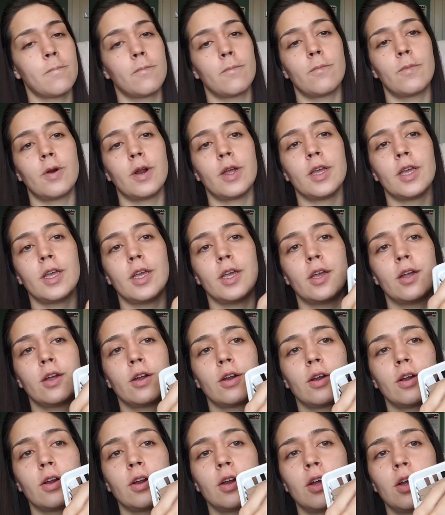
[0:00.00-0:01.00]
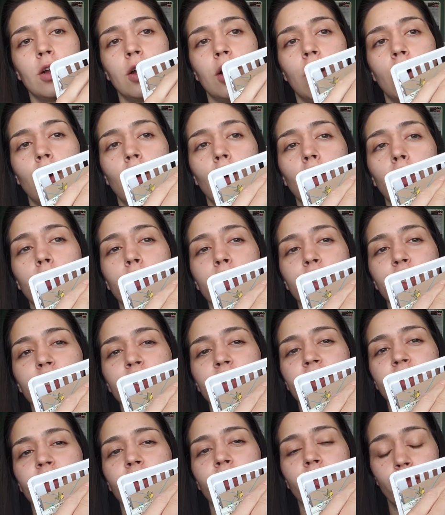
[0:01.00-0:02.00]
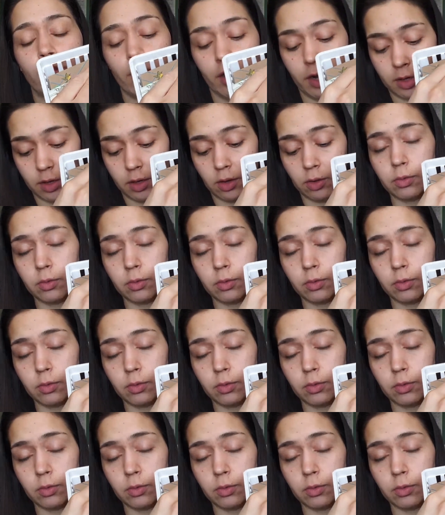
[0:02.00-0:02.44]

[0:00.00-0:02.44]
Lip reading: right here a whole bunch of stuff that